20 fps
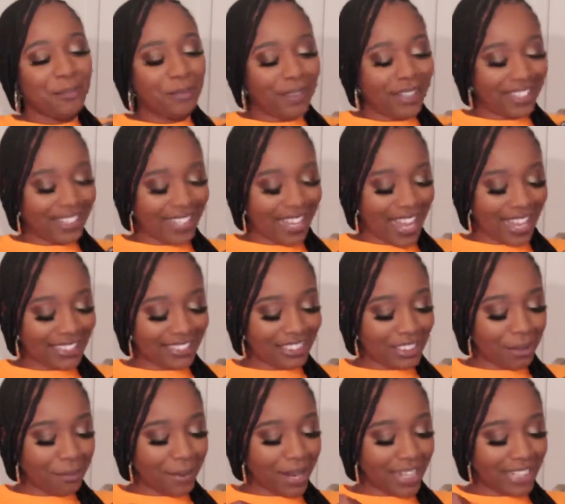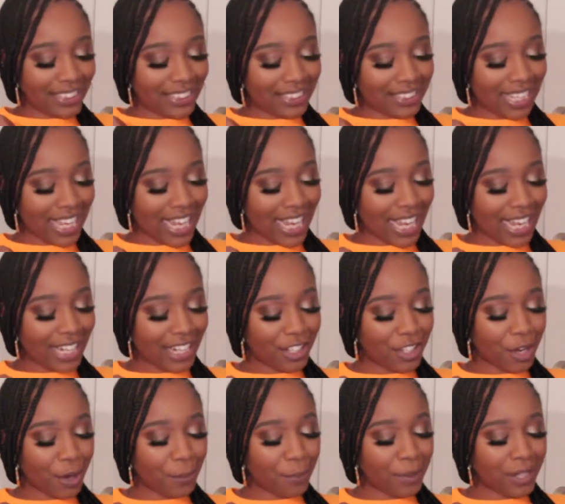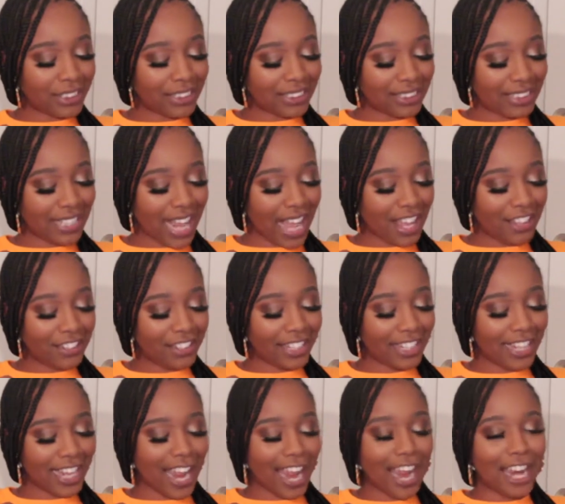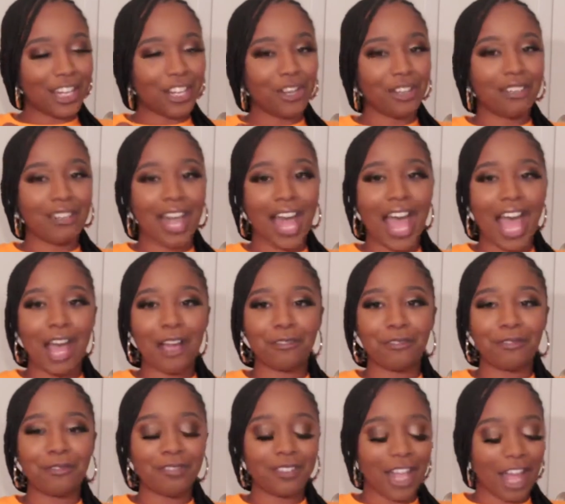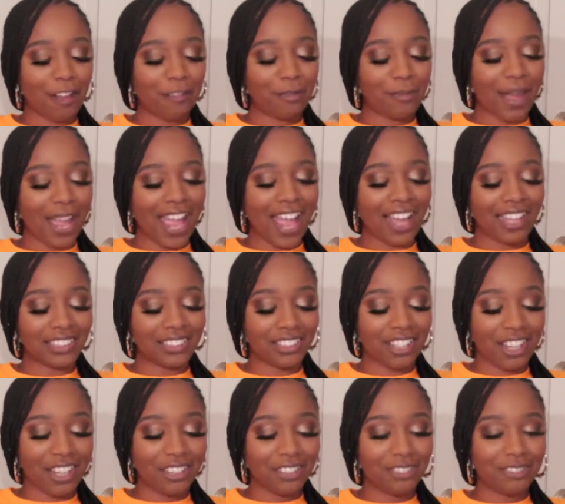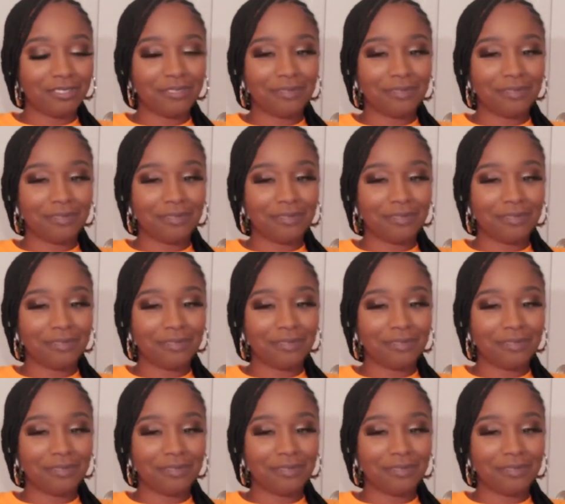but yeah, somebody said your personality and your laugh, laugh my ass off.